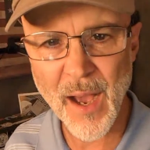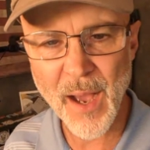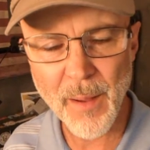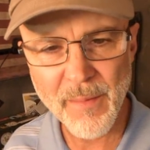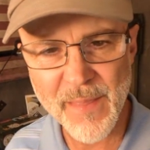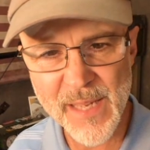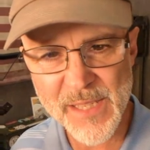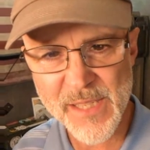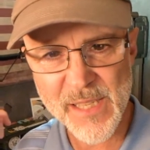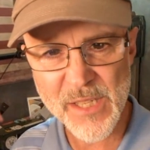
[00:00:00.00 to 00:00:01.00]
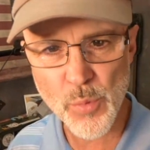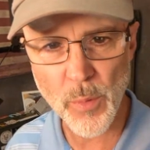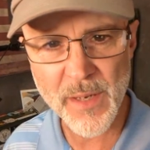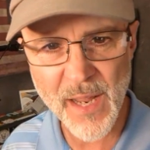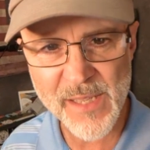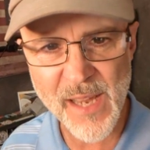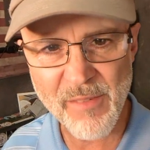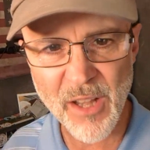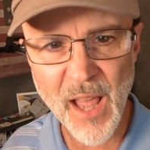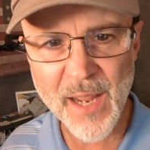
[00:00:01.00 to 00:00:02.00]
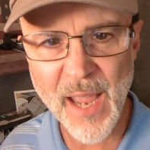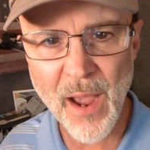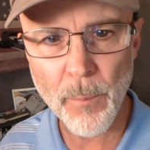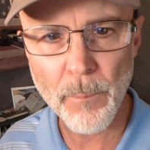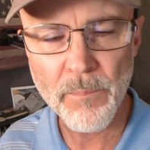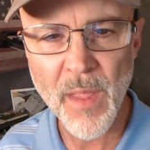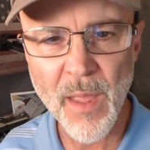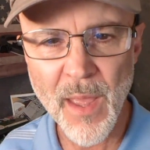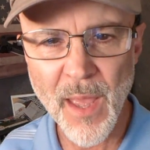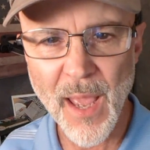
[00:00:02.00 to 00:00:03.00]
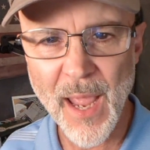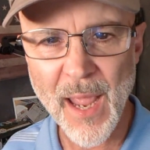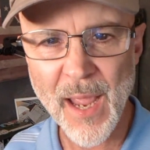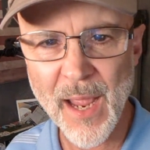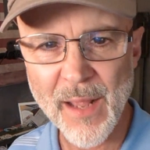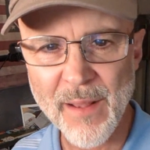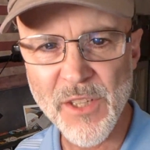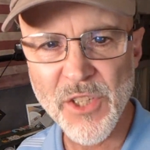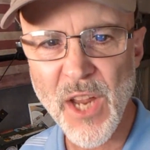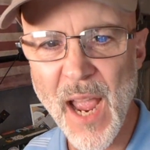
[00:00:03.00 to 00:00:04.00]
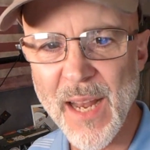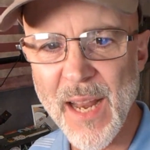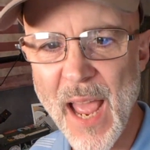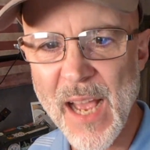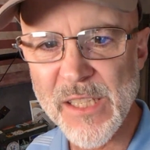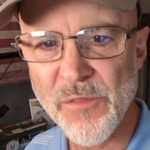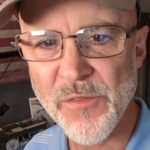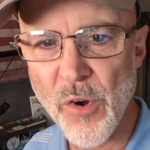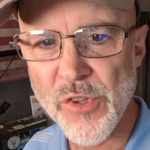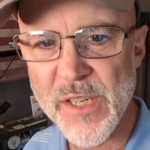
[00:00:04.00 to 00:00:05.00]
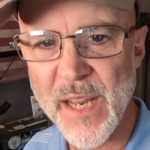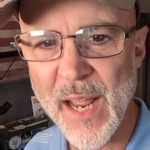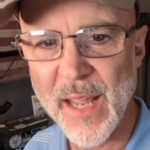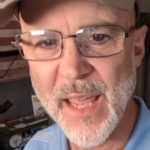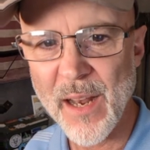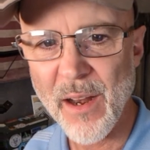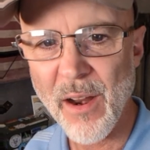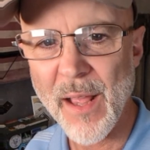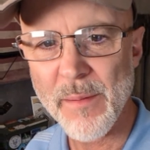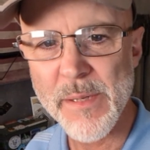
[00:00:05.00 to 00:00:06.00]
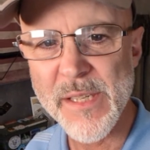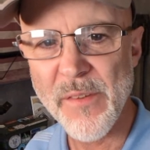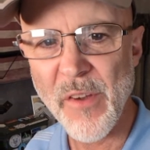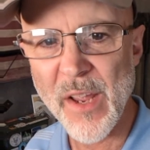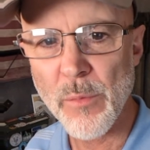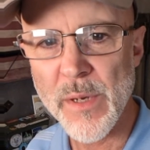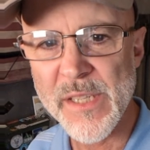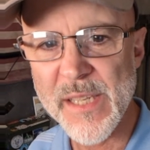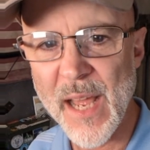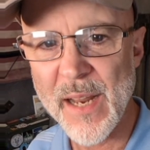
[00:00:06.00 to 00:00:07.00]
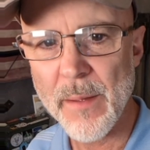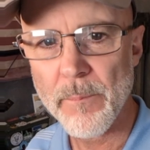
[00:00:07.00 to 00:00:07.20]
This one does have a lockout, and the chat has frozen yet again. All right, let me see if I can reset it.